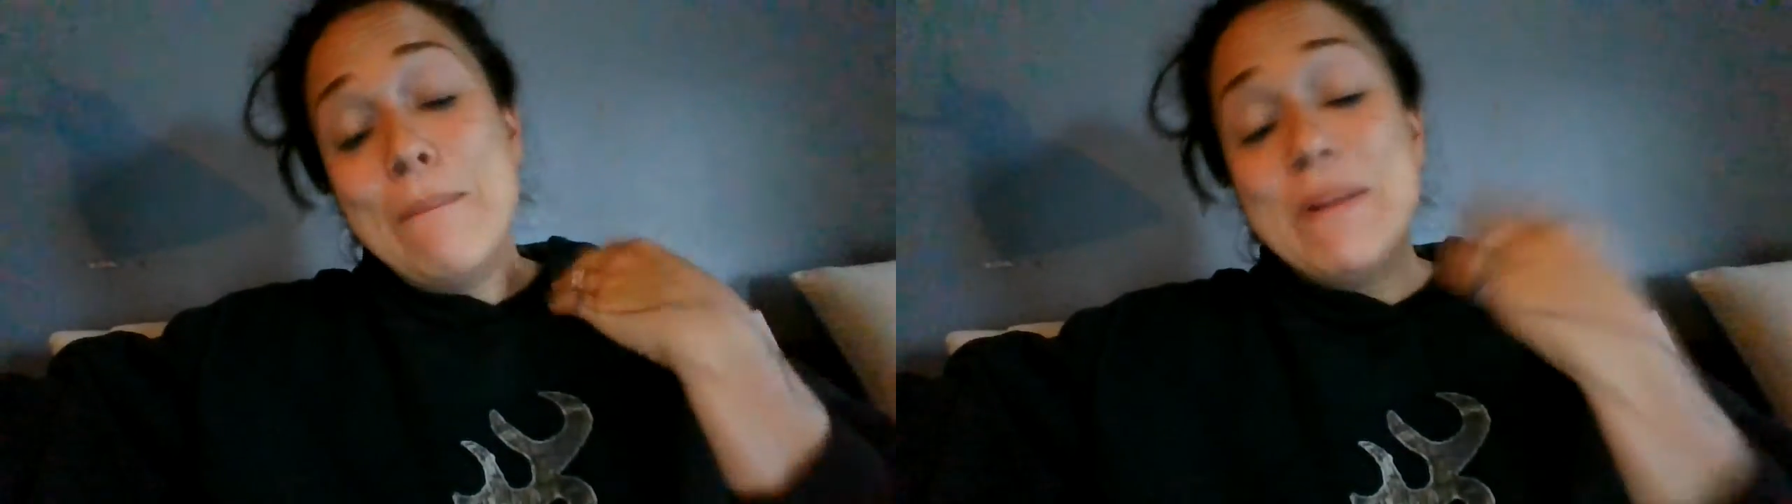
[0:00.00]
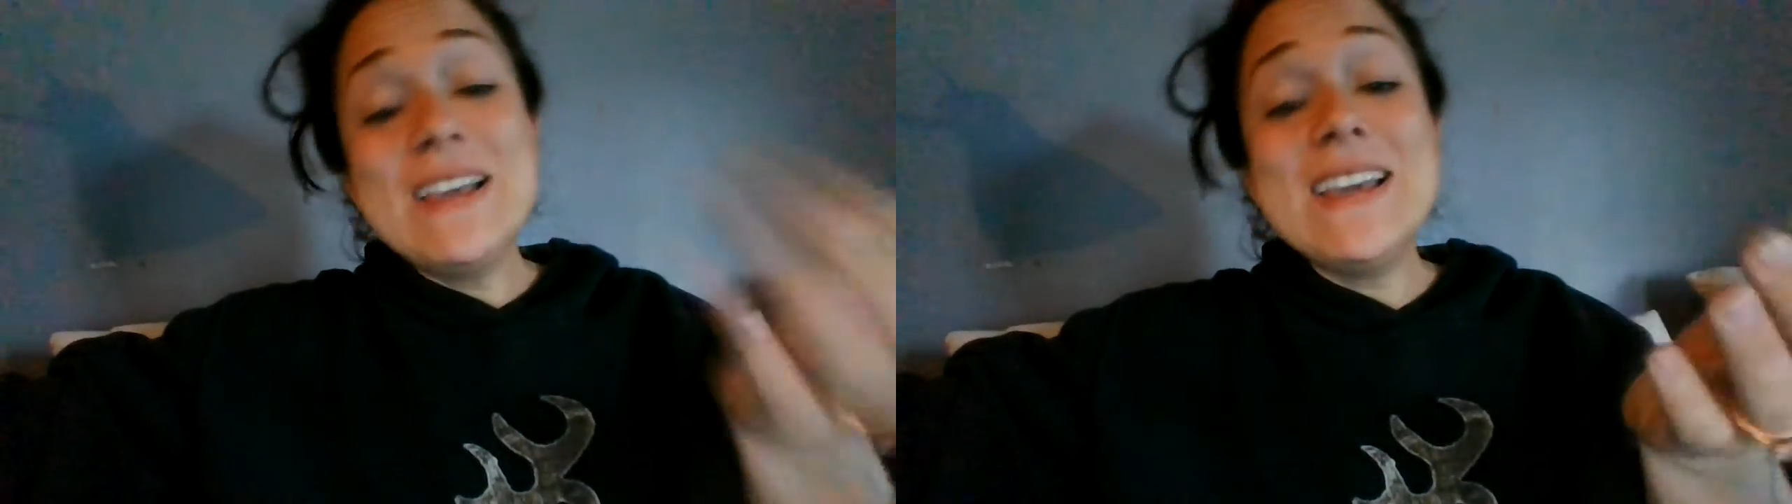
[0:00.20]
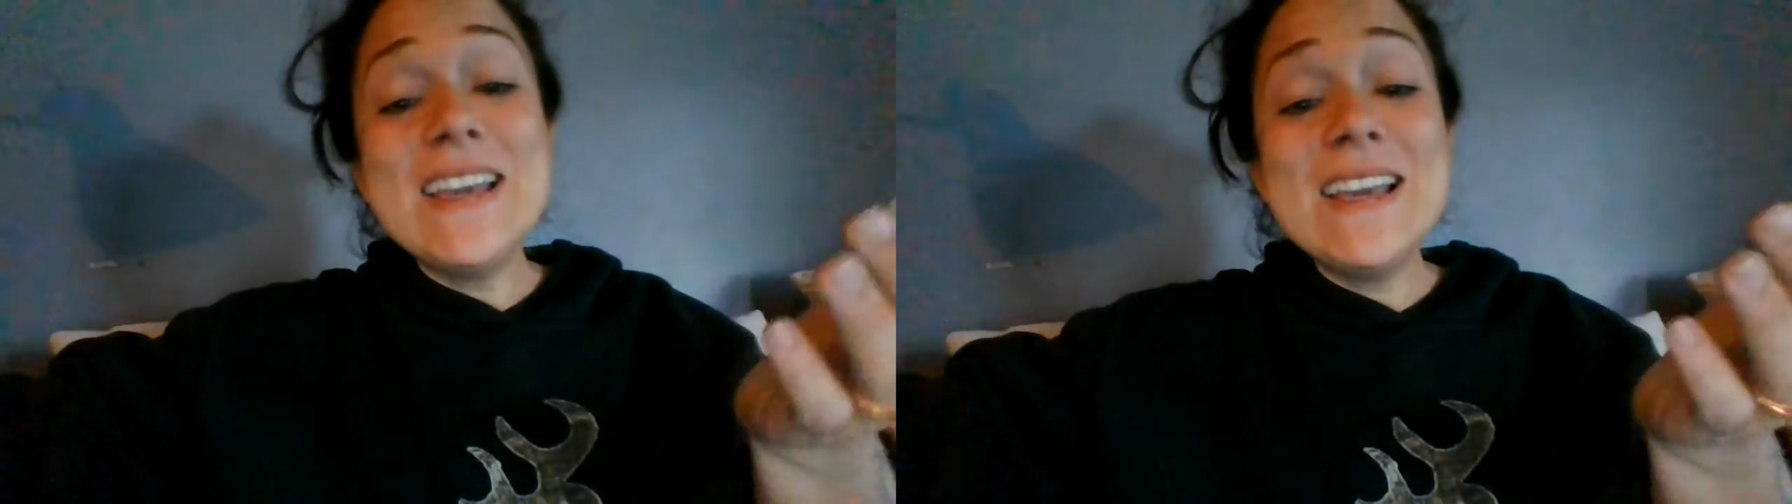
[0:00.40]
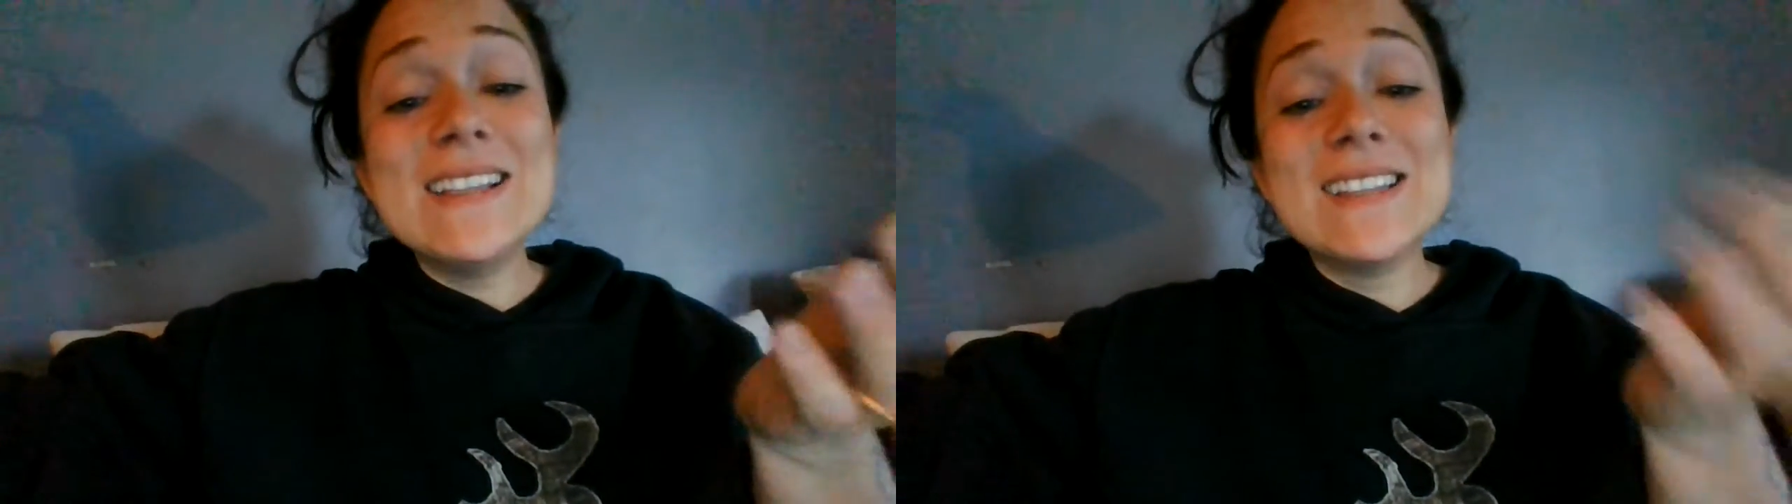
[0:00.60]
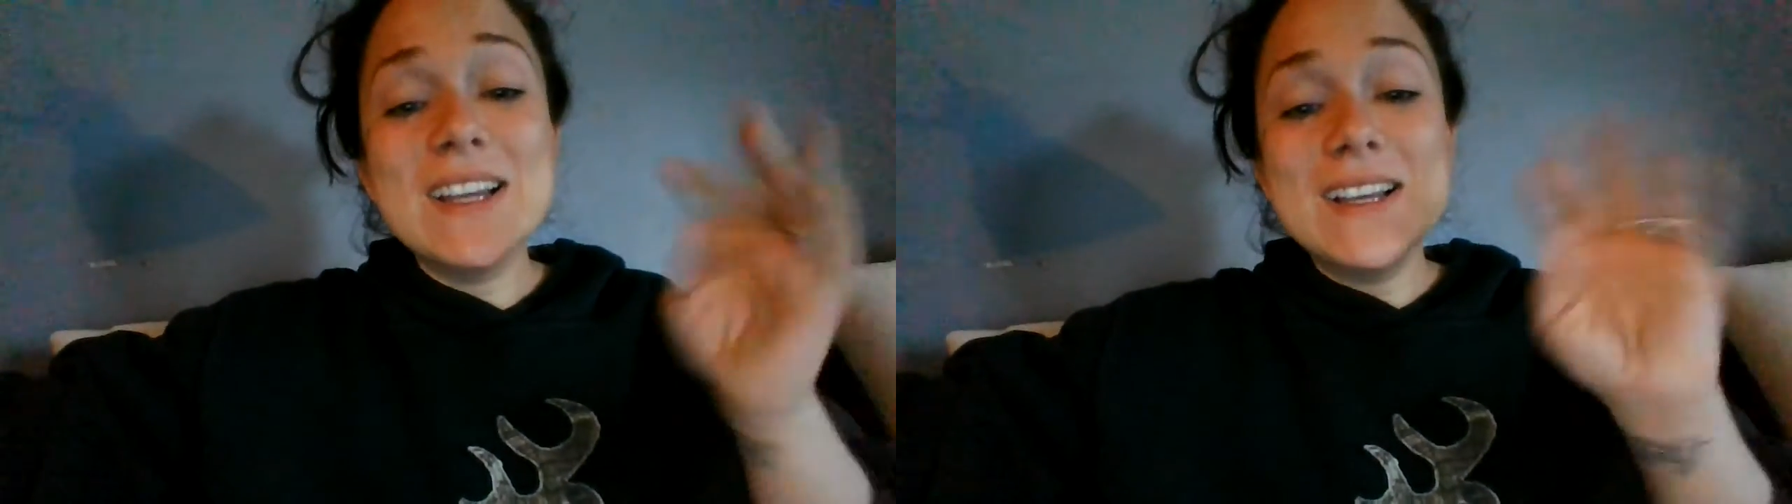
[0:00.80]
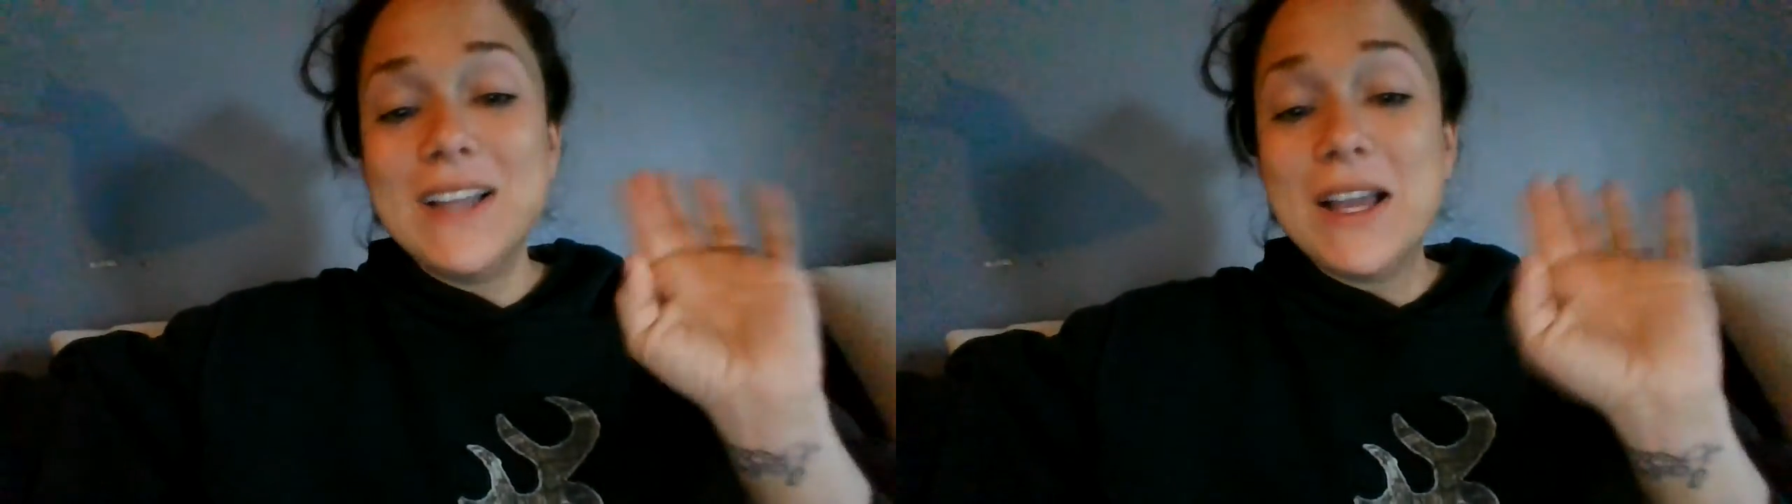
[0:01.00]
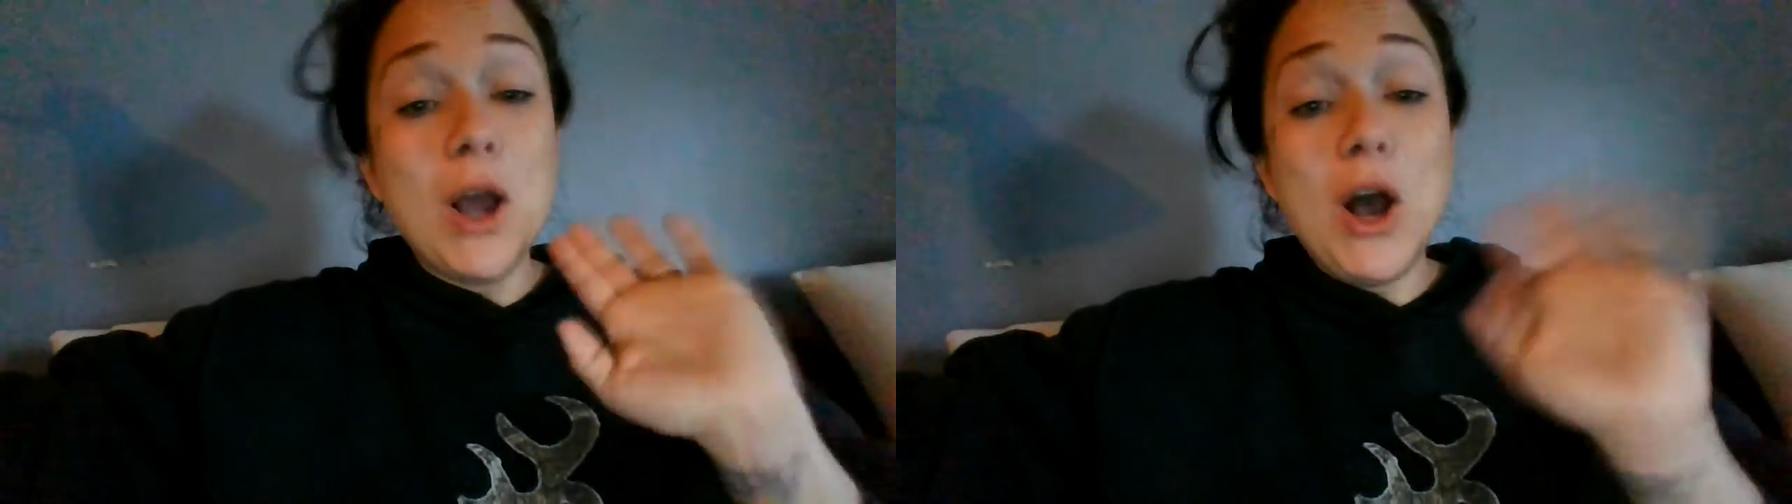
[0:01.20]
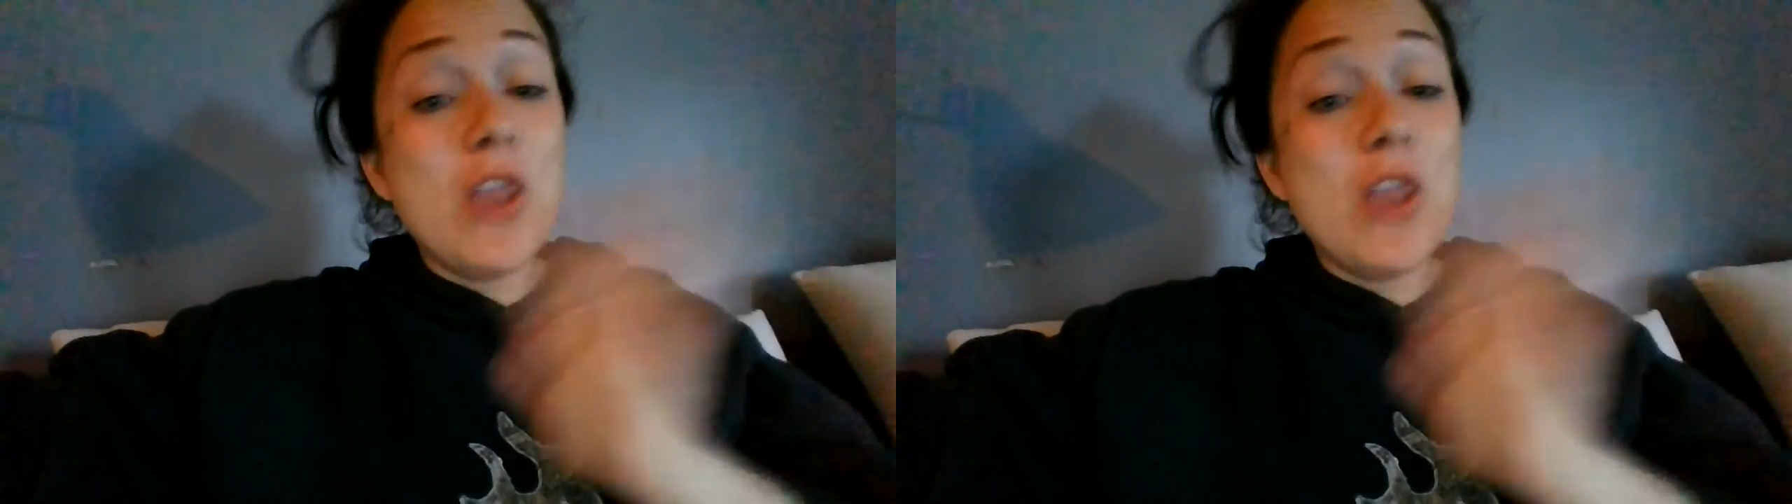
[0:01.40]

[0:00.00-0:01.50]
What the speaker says: please, like,